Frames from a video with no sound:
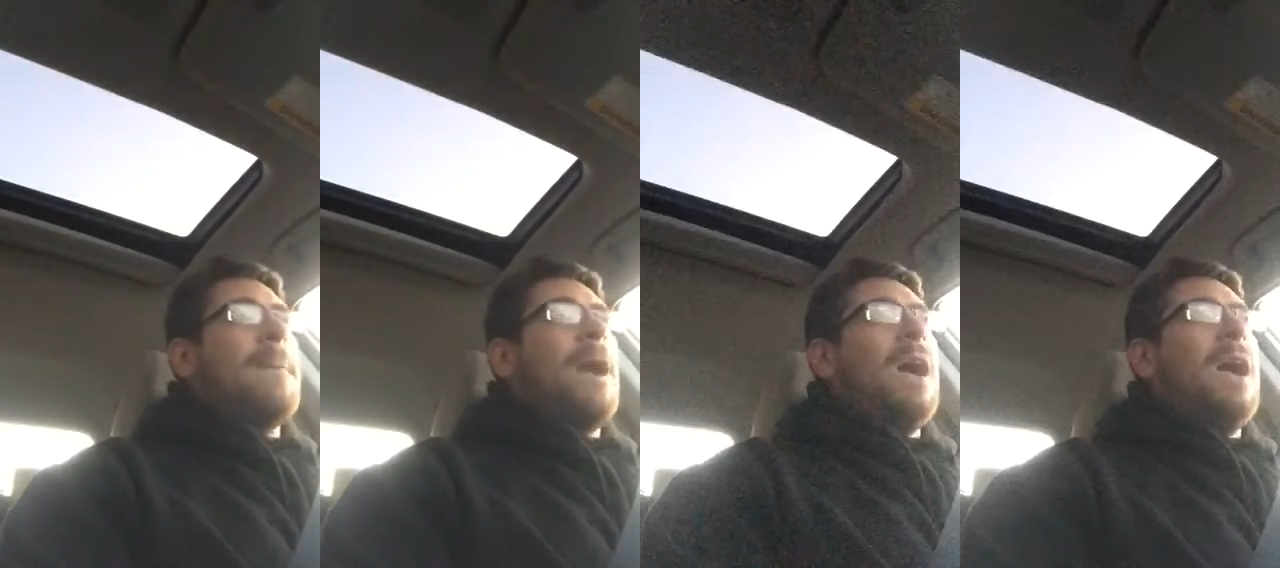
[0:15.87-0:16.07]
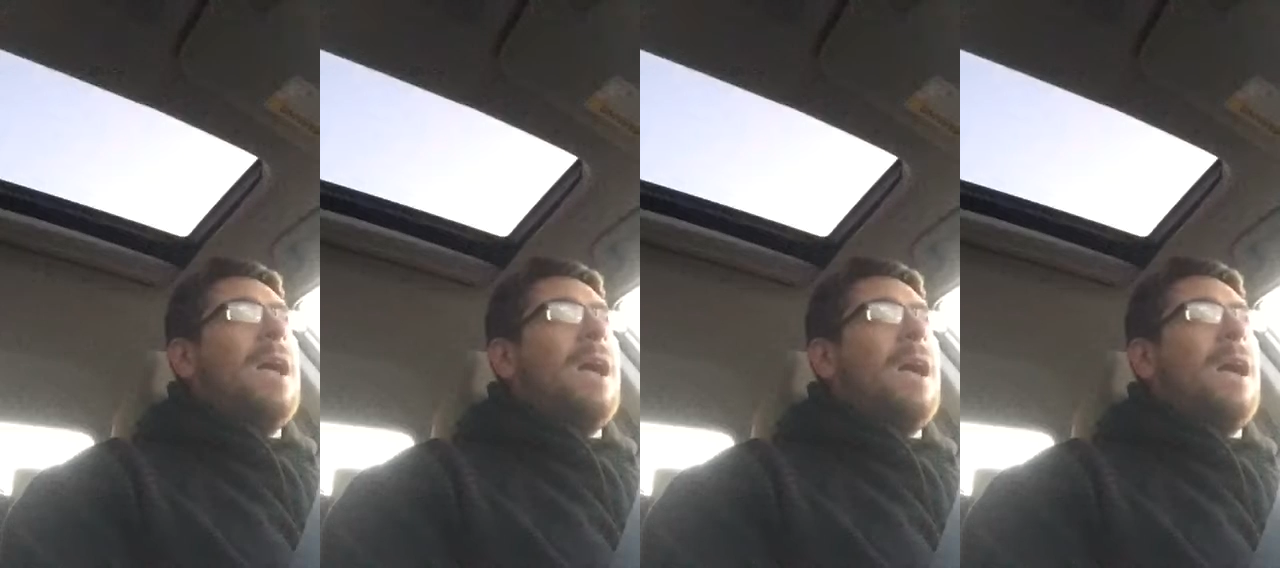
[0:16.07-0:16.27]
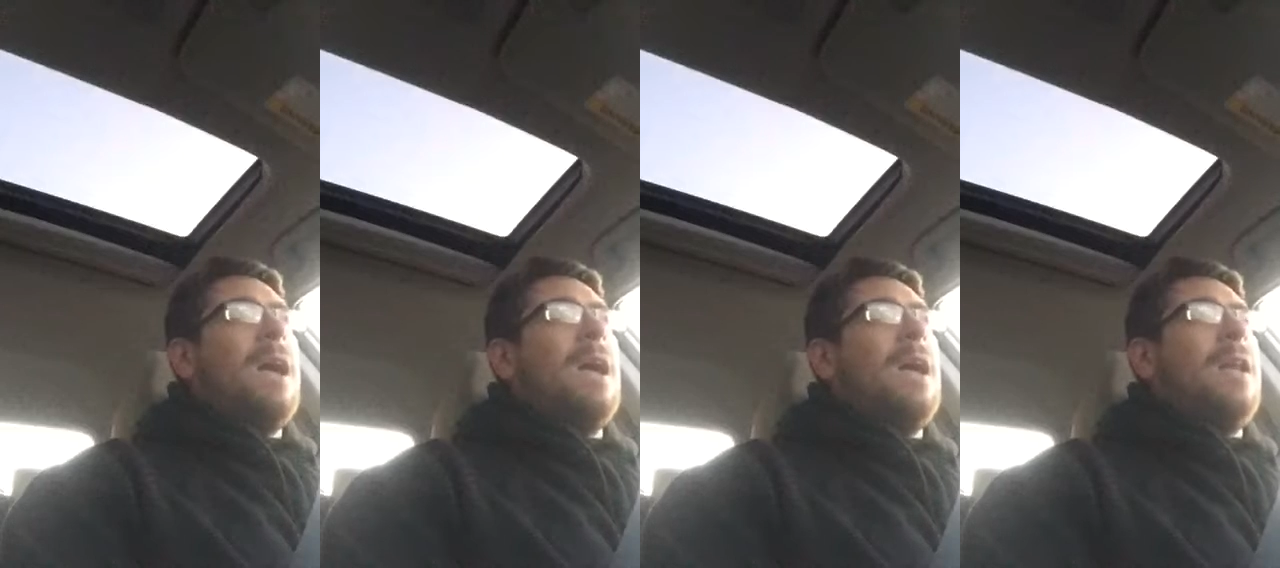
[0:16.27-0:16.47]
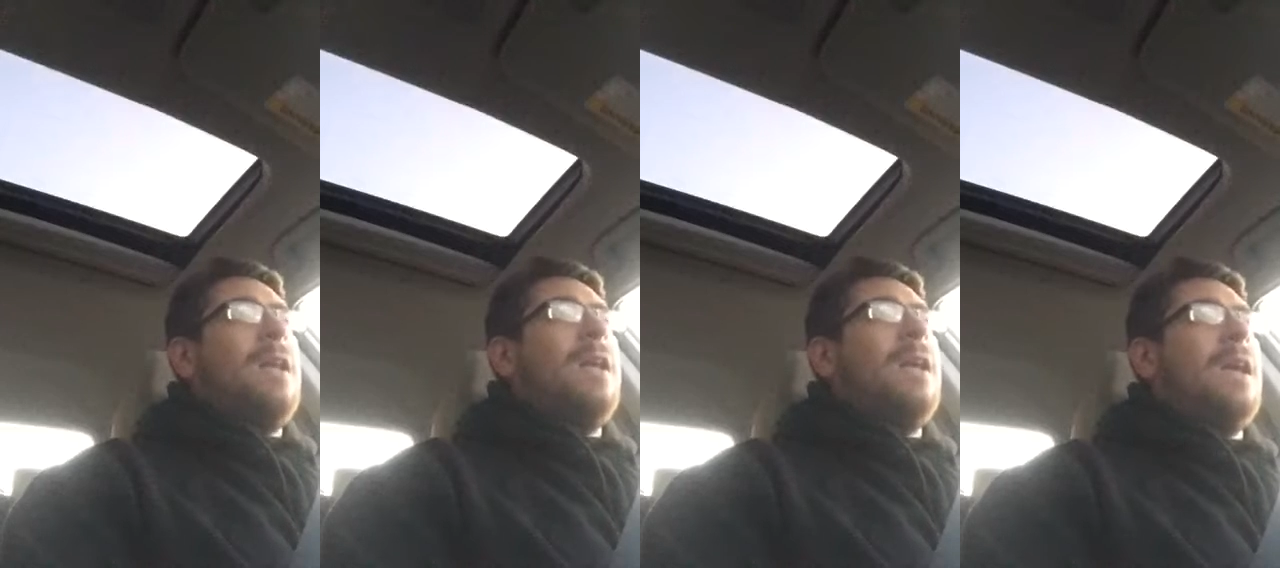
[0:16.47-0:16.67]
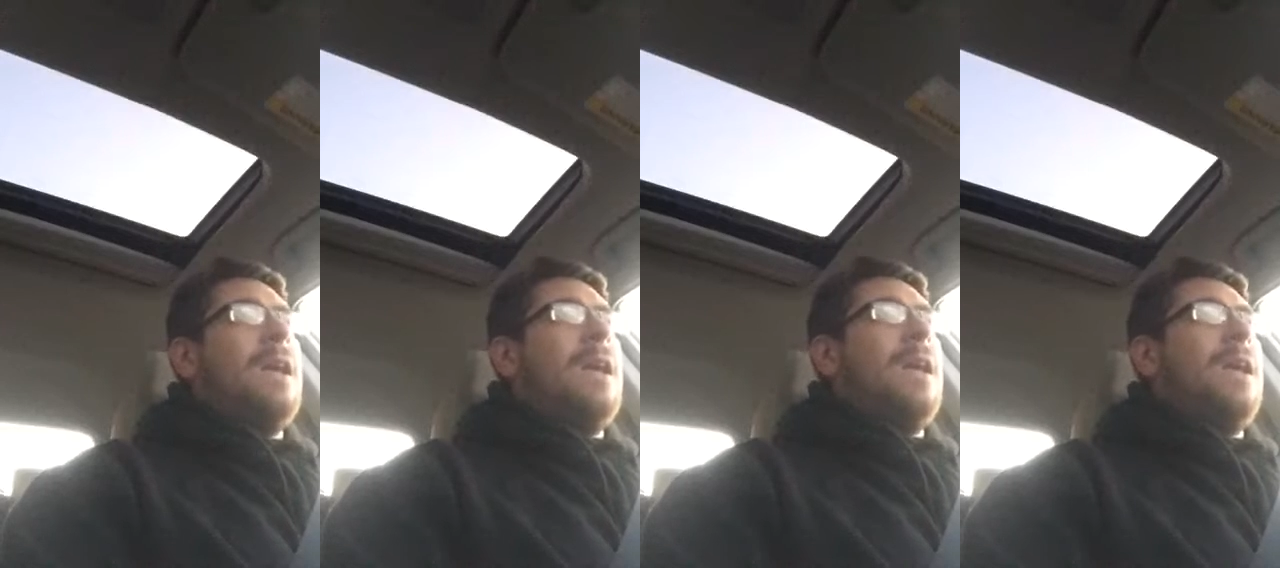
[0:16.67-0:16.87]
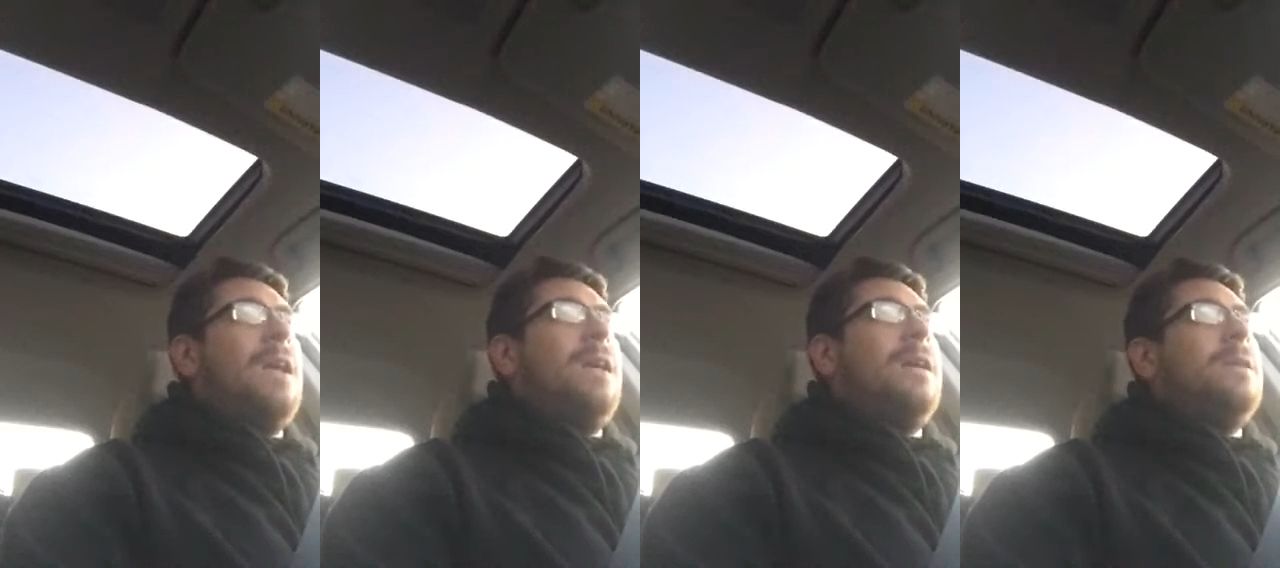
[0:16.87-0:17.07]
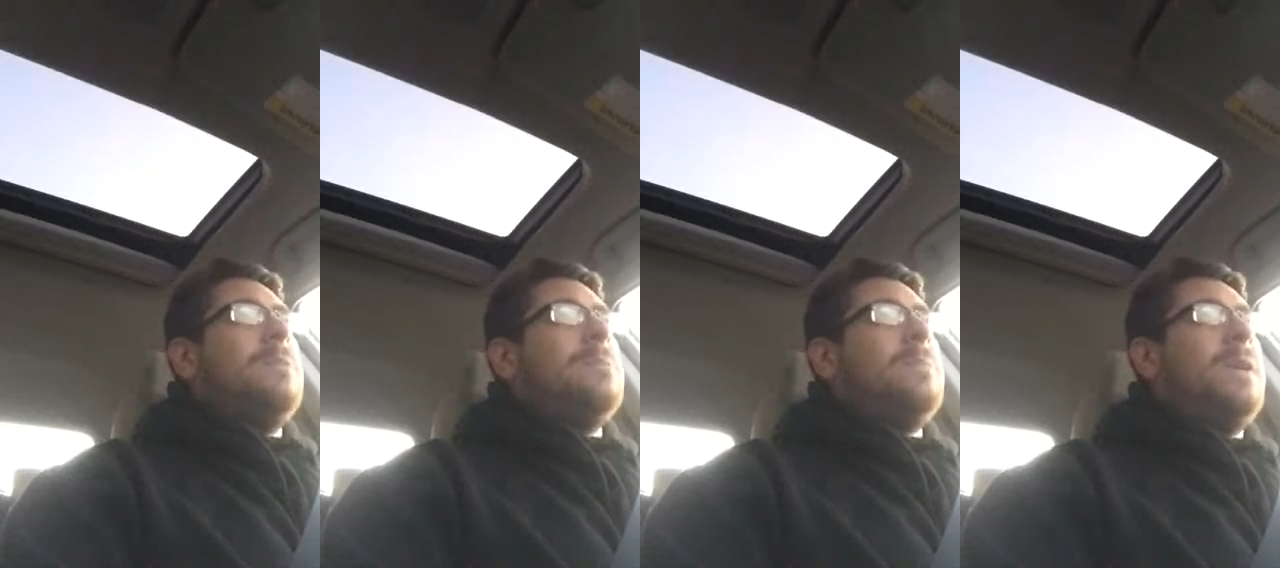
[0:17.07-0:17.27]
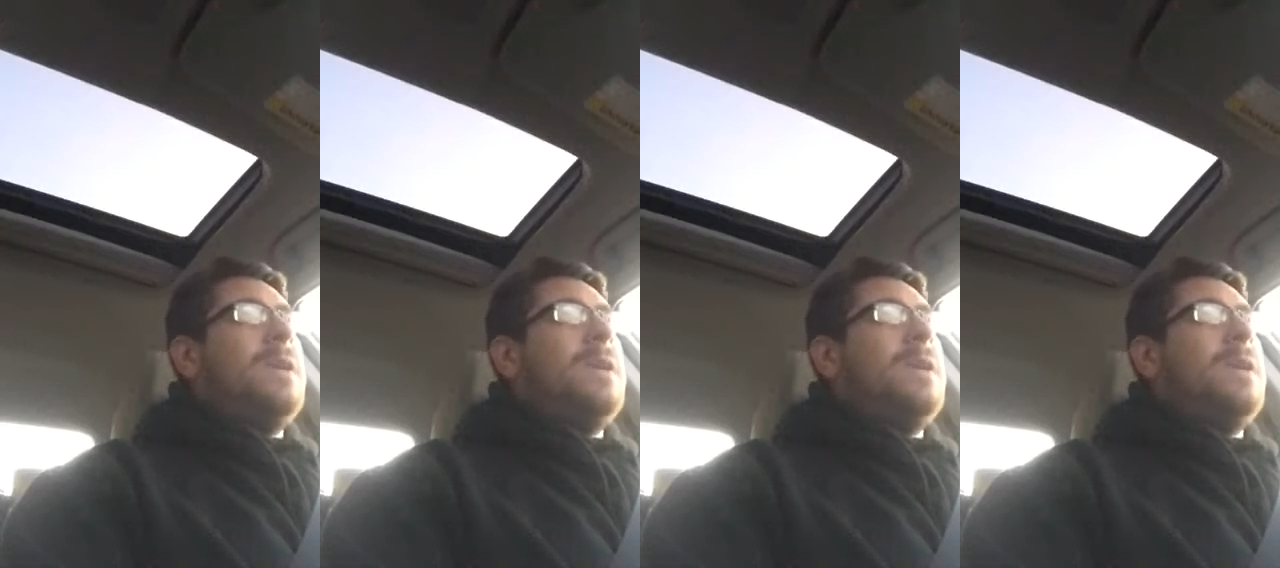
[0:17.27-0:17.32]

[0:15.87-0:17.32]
I had a